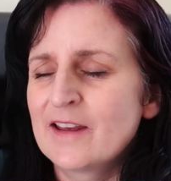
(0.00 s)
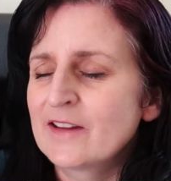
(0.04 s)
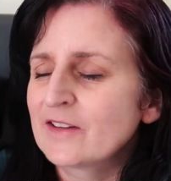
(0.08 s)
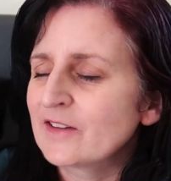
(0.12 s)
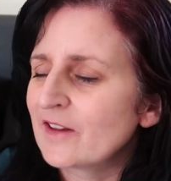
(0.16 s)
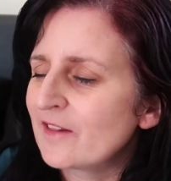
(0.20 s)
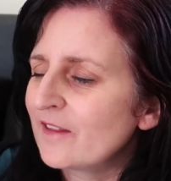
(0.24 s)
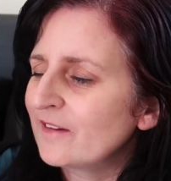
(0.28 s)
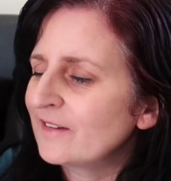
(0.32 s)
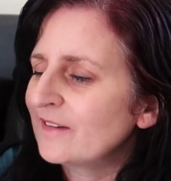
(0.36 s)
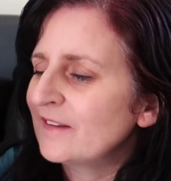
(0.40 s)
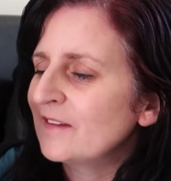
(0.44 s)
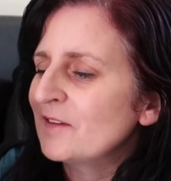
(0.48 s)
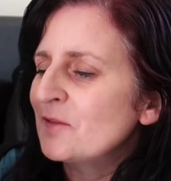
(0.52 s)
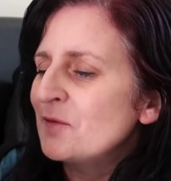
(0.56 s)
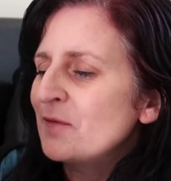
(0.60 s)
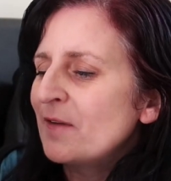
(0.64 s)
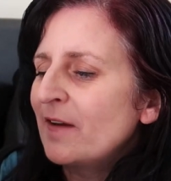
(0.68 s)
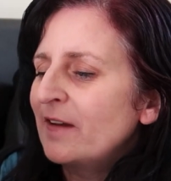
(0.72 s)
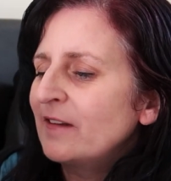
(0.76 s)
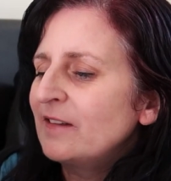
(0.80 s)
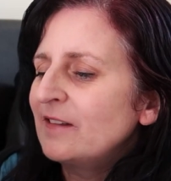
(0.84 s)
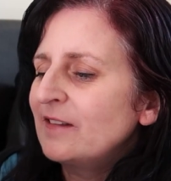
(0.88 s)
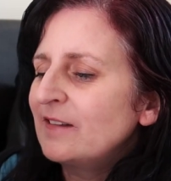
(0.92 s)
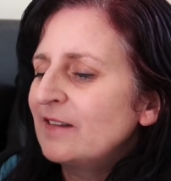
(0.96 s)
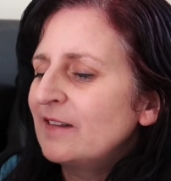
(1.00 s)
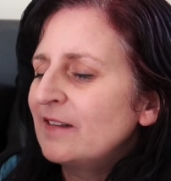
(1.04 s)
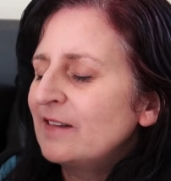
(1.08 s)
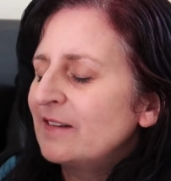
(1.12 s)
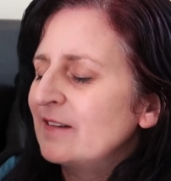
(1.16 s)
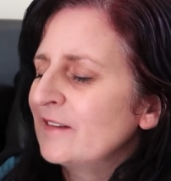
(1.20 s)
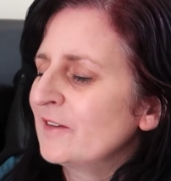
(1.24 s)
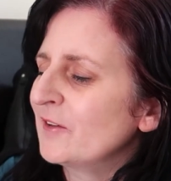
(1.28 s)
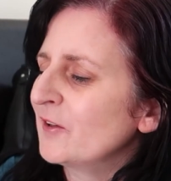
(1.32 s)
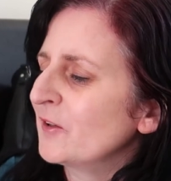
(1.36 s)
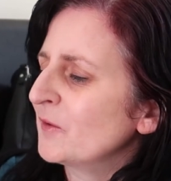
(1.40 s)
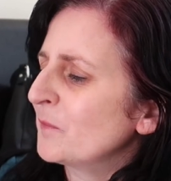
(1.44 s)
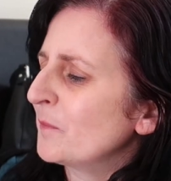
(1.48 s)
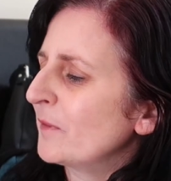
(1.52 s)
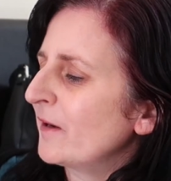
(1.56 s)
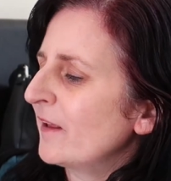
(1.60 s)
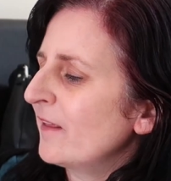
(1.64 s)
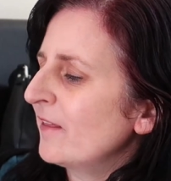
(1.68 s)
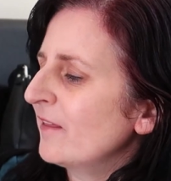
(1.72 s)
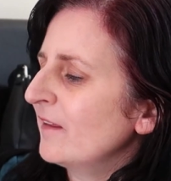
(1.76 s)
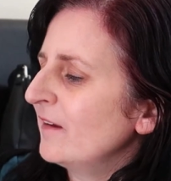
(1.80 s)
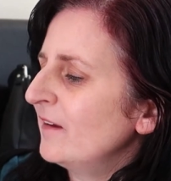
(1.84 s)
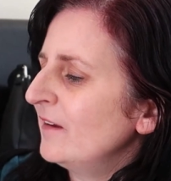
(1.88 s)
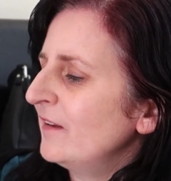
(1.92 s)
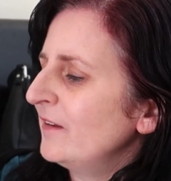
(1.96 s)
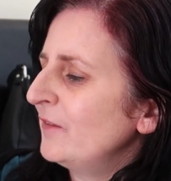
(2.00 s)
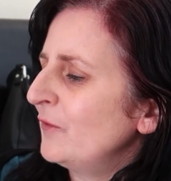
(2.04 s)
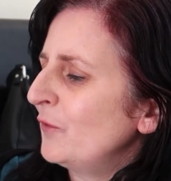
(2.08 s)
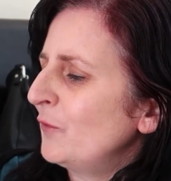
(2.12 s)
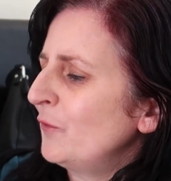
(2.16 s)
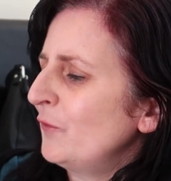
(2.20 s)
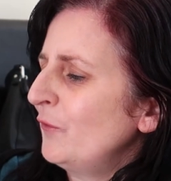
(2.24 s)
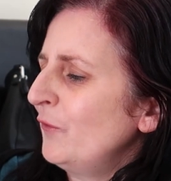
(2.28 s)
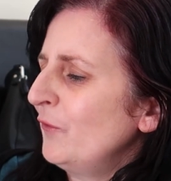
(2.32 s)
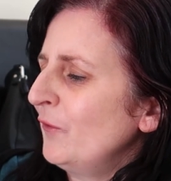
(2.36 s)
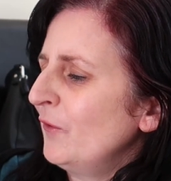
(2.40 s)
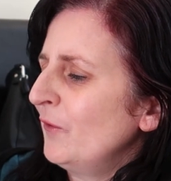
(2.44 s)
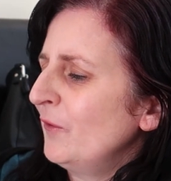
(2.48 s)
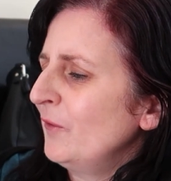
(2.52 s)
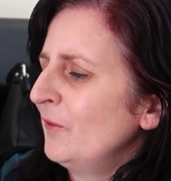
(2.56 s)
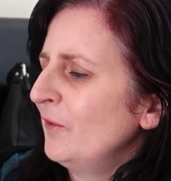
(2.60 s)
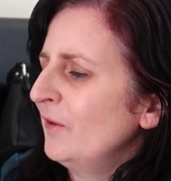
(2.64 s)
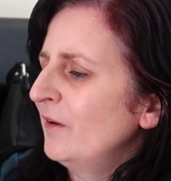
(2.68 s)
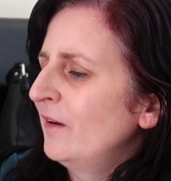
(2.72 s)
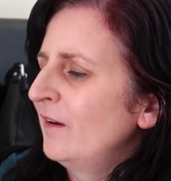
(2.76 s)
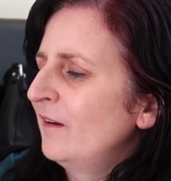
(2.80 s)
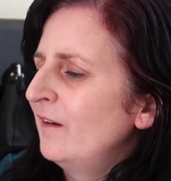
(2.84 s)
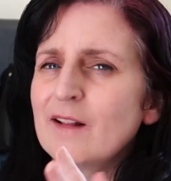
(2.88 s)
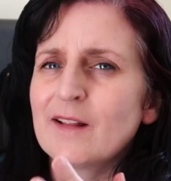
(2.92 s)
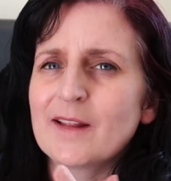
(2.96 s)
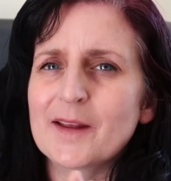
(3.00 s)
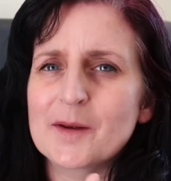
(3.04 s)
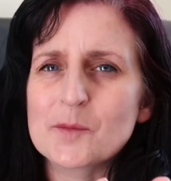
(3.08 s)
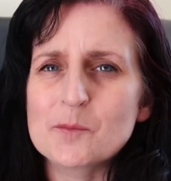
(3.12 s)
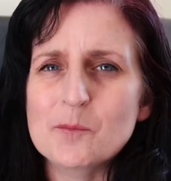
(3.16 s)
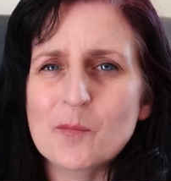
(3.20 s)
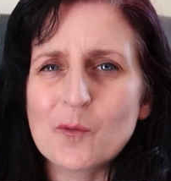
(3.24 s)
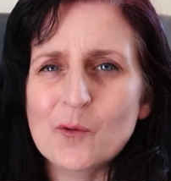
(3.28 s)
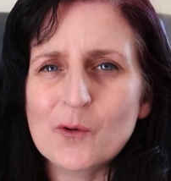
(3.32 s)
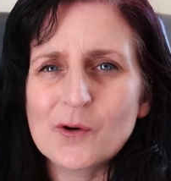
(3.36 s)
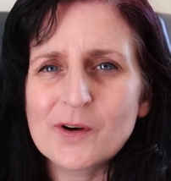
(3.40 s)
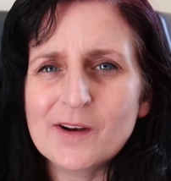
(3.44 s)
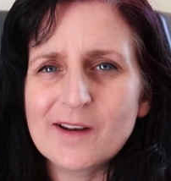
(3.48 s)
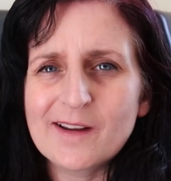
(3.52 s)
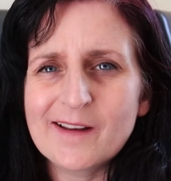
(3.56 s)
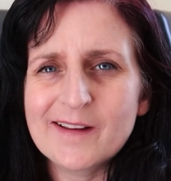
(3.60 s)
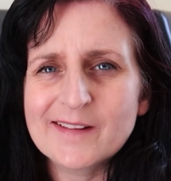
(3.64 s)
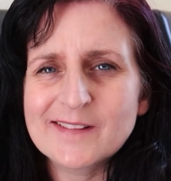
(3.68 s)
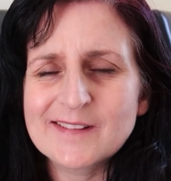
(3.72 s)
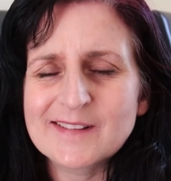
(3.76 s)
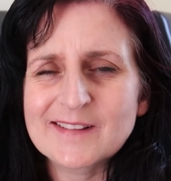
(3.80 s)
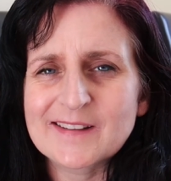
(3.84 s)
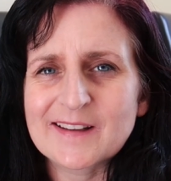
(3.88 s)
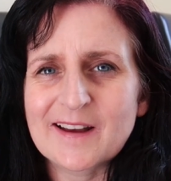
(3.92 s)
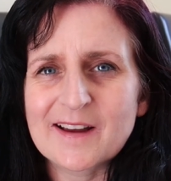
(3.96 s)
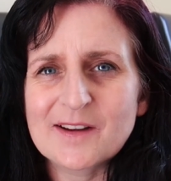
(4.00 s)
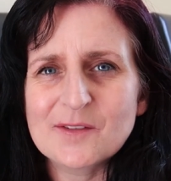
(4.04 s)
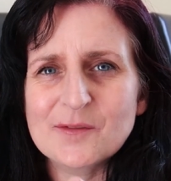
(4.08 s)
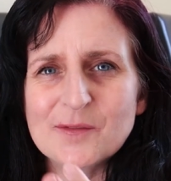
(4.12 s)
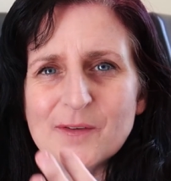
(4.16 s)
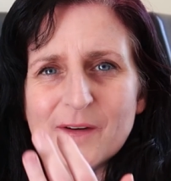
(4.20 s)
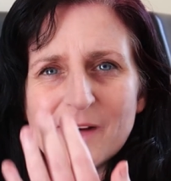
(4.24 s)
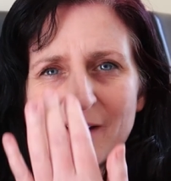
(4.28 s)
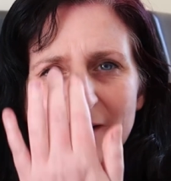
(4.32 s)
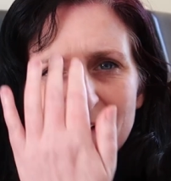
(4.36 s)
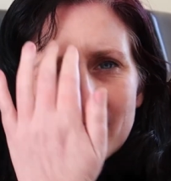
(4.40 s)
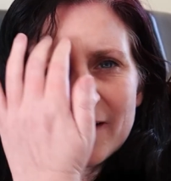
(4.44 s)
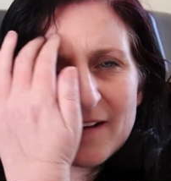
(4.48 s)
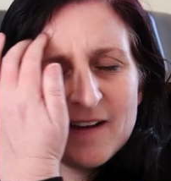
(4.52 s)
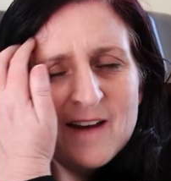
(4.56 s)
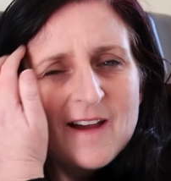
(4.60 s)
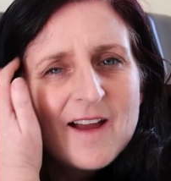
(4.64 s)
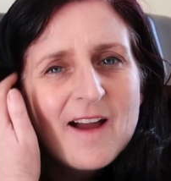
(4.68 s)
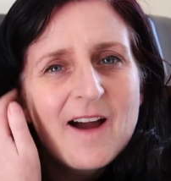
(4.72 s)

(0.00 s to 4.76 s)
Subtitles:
So this is a fantasy series, but I think it's also like borderline sci-fi.